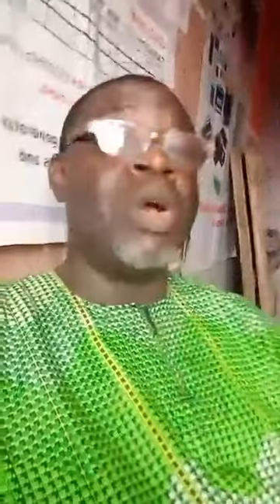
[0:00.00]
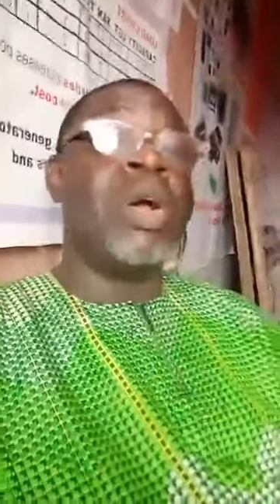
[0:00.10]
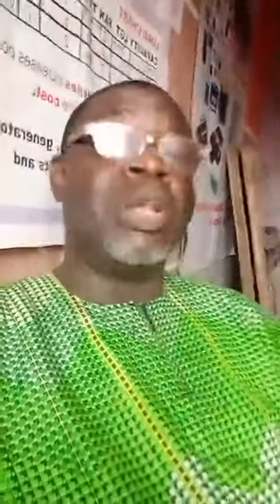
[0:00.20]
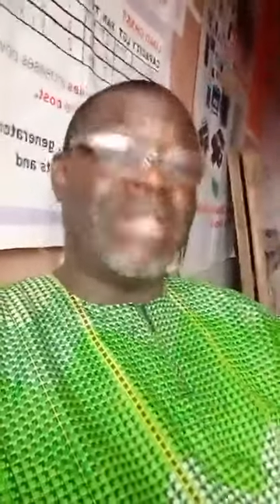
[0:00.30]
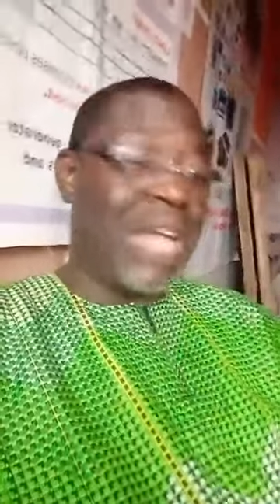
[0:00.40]

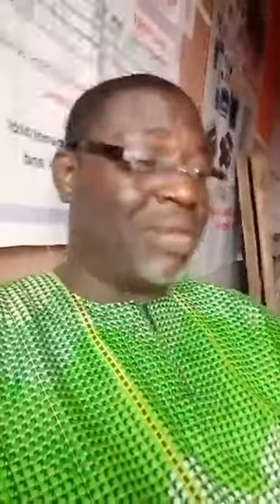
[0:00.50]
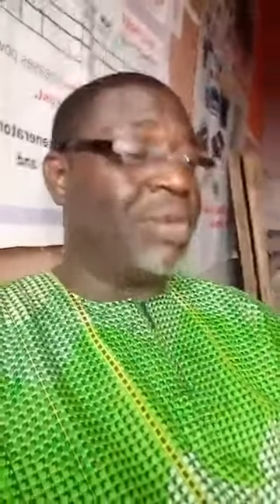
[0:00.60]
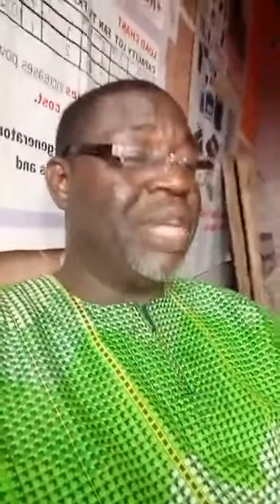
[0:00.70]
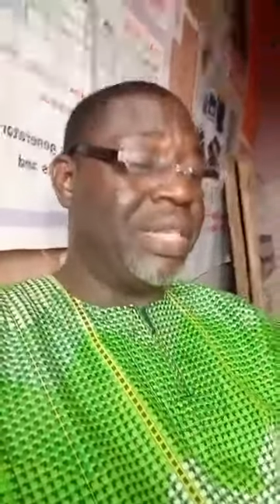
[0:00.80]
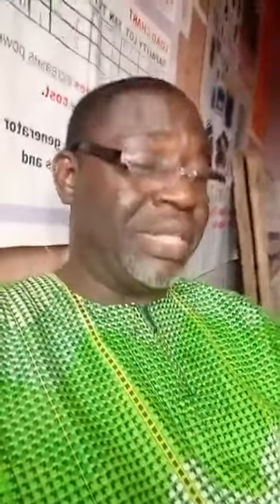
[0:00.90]

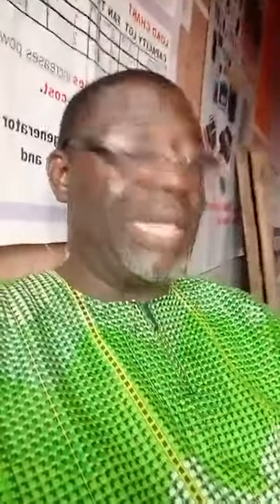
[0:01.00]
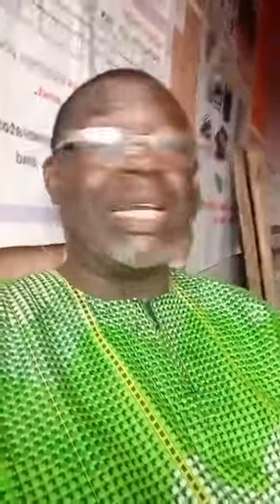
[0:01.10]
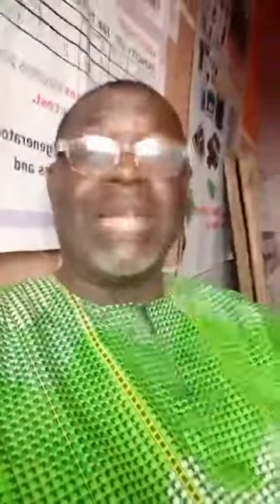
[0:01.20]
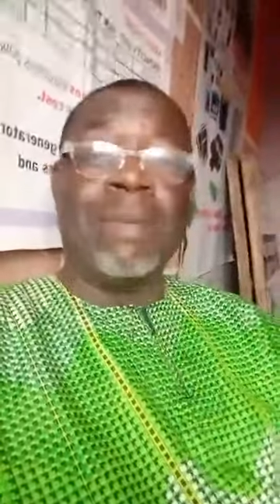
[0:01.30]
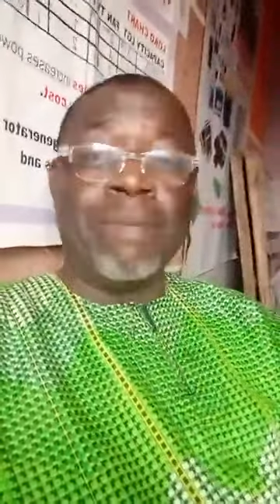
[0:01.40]
Saturday,
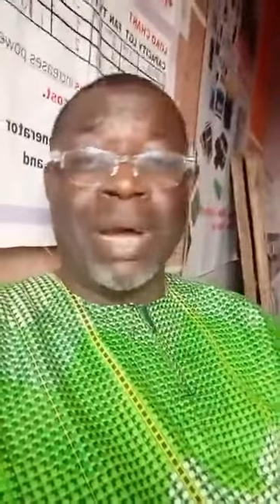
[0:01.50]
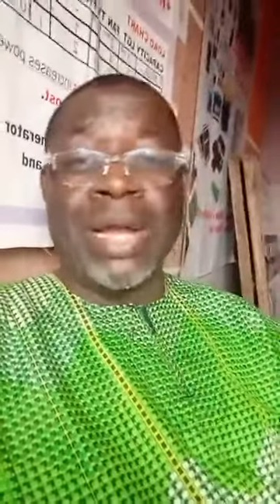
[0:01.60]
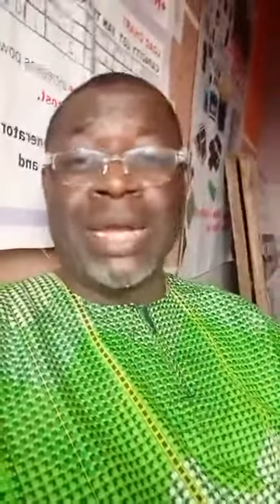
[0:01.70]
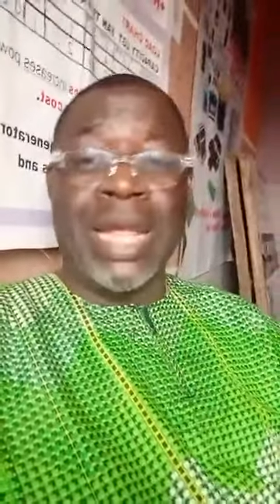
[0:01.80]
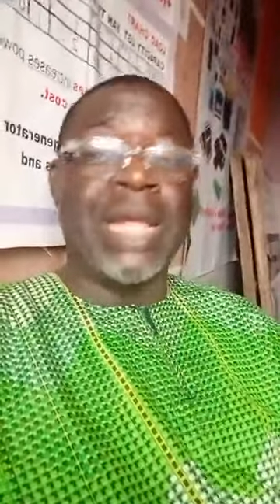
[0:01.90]
Sunday,
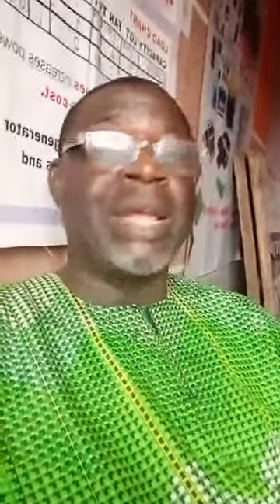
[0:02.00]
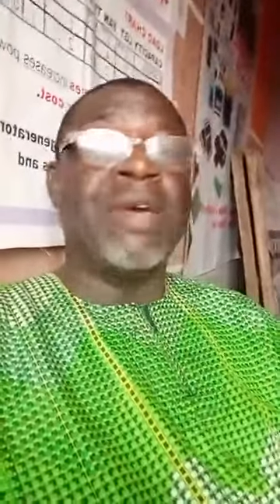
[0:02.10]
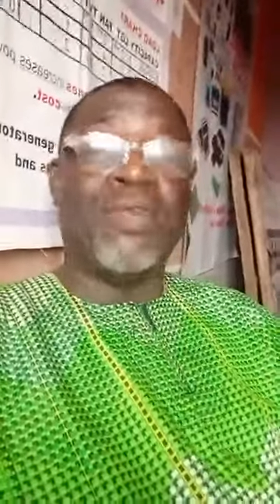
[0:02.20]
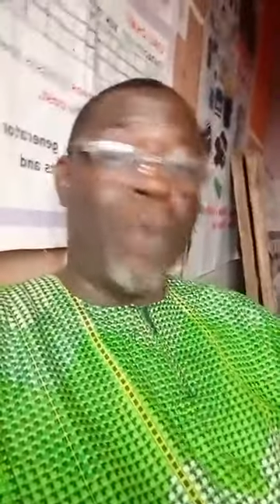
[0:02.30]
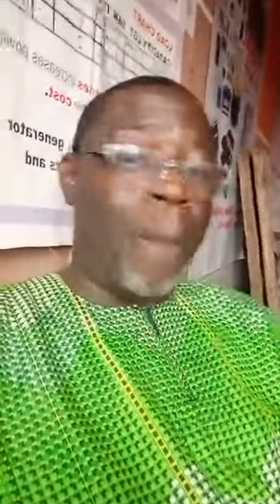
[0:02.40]
Monday,
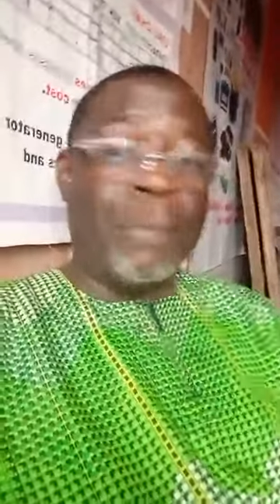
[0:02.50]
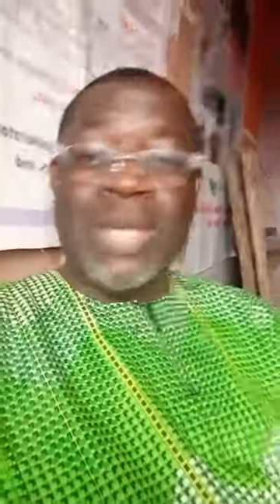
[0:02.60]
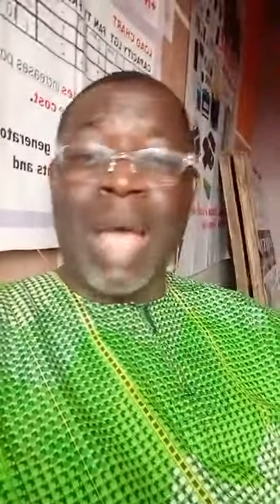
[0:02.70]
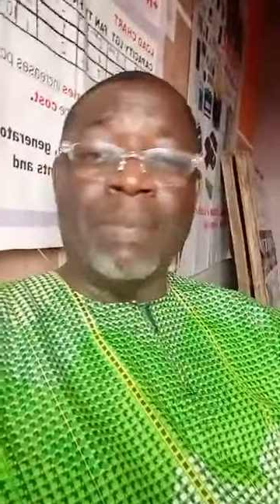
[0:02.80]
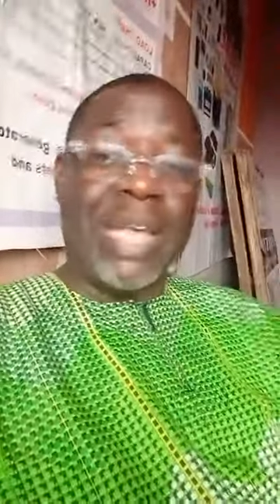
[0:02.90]
4 p.m.